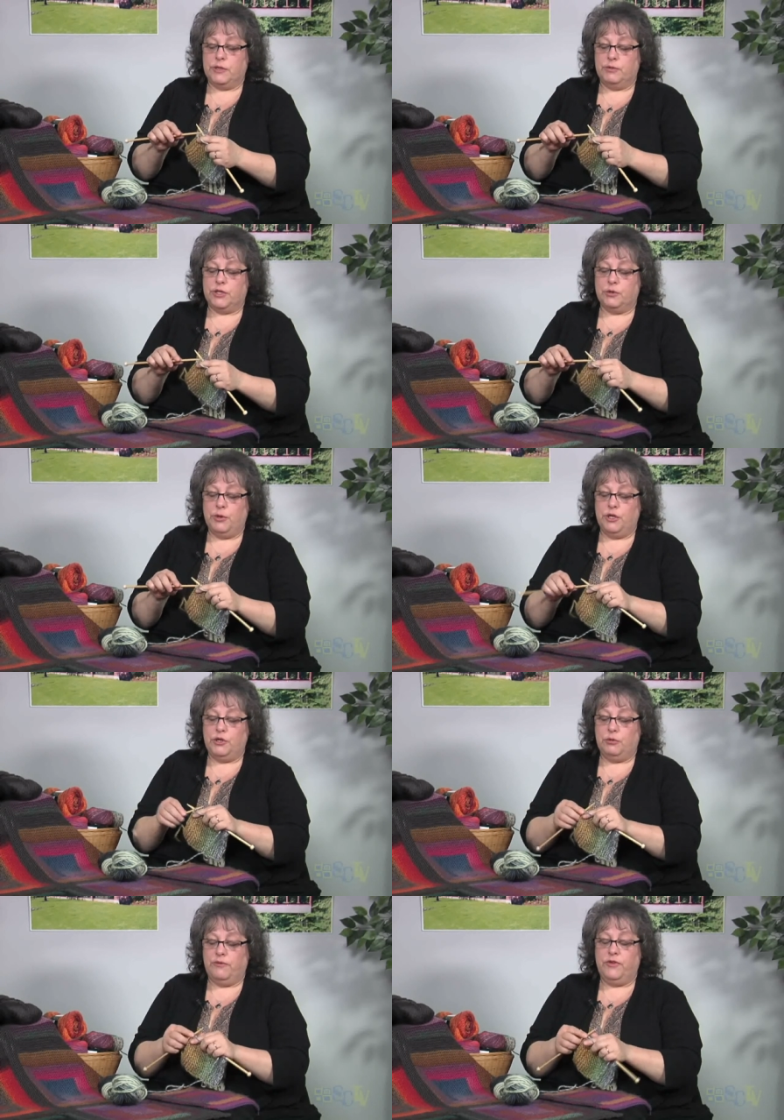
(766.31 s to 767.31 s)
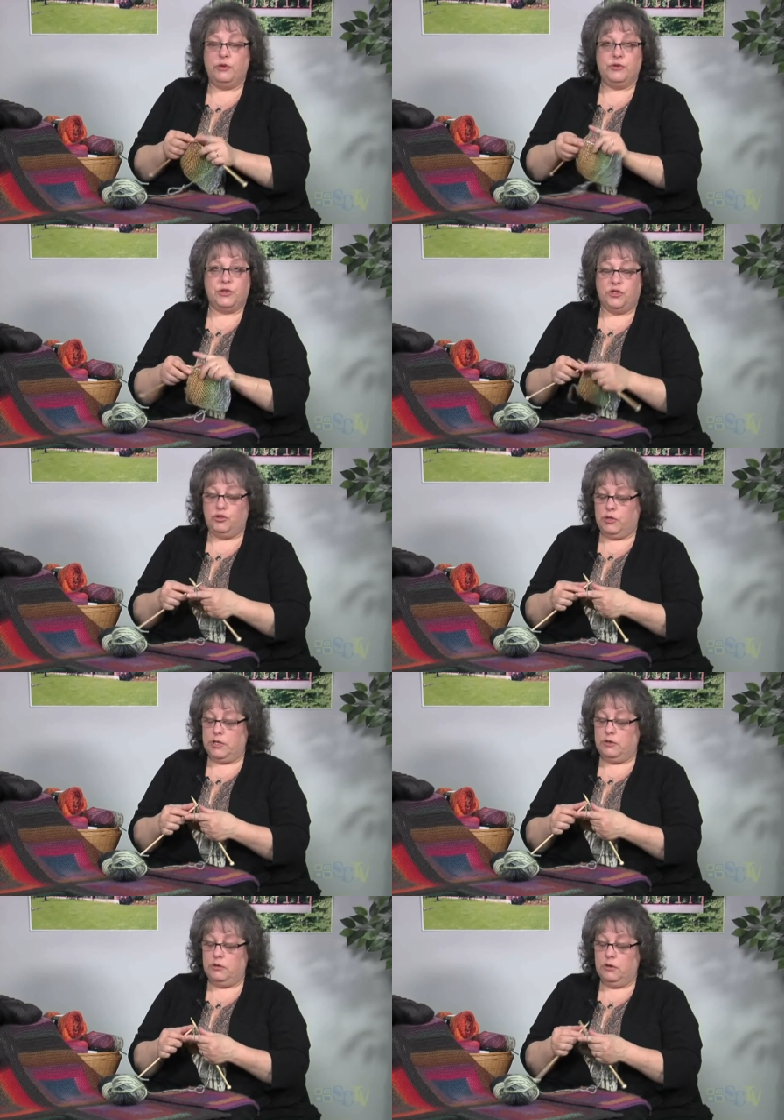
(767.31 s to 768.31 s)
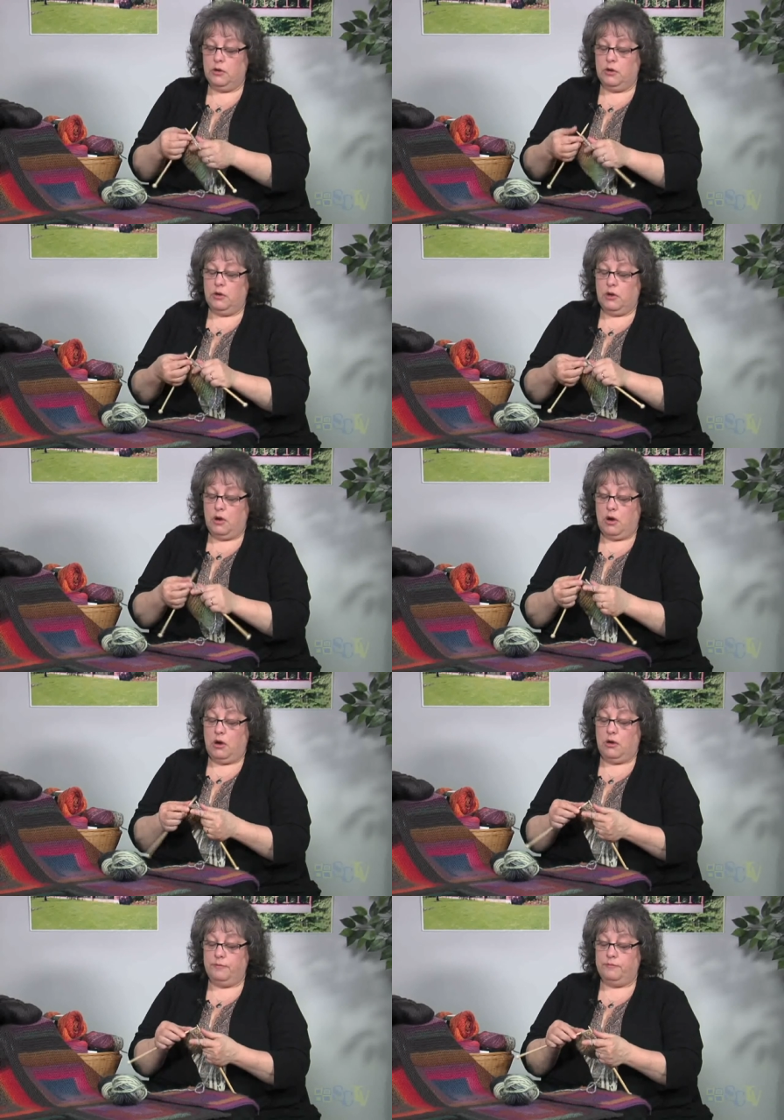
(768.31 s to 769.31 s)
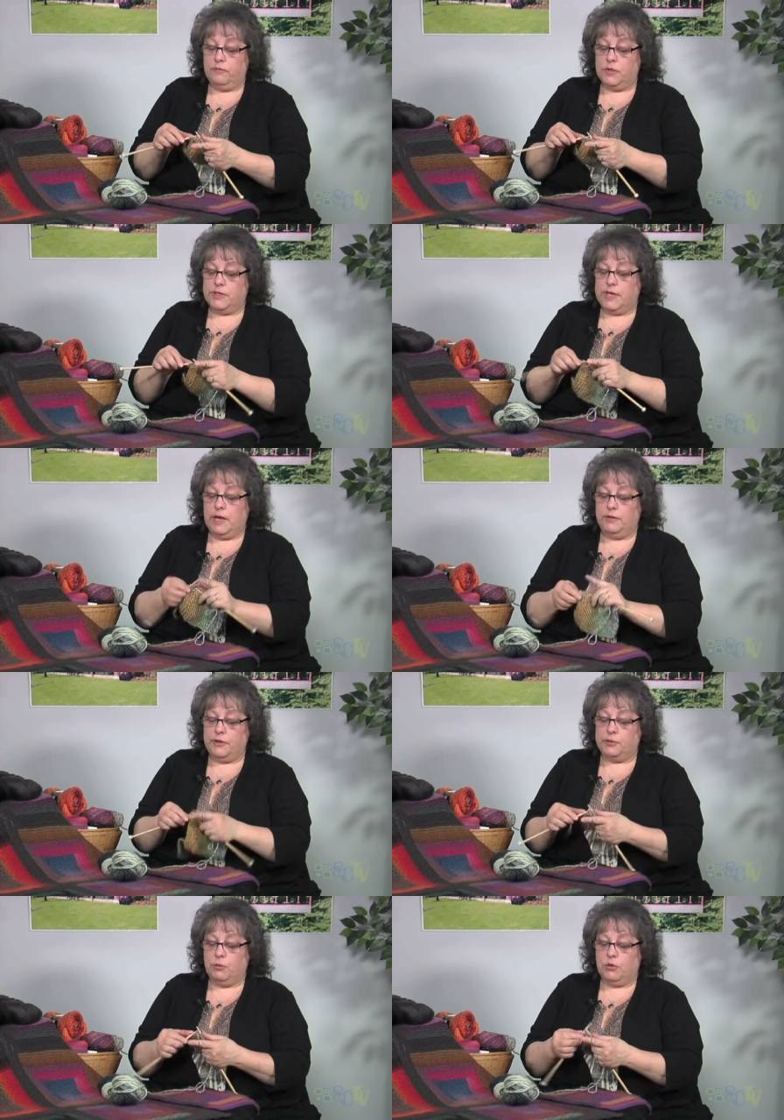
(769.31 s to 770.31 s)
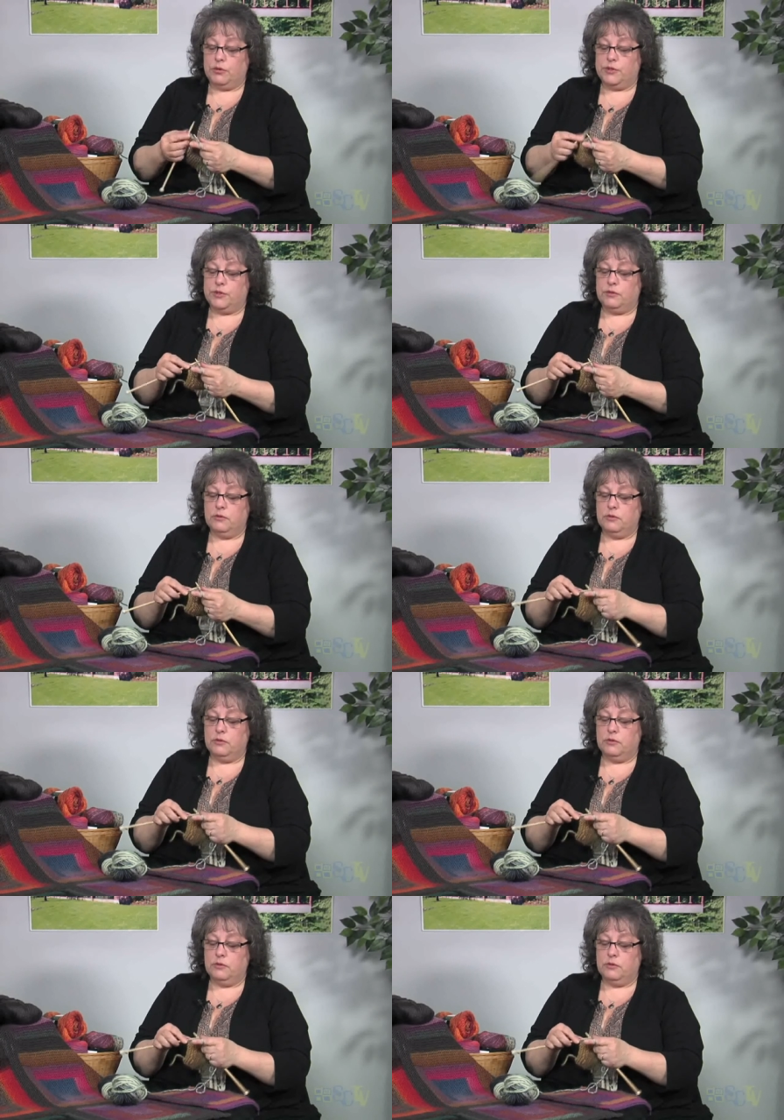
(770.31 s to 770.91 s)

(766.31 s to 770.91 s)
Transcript: I'm just going to do a few so that you can um, see how this works.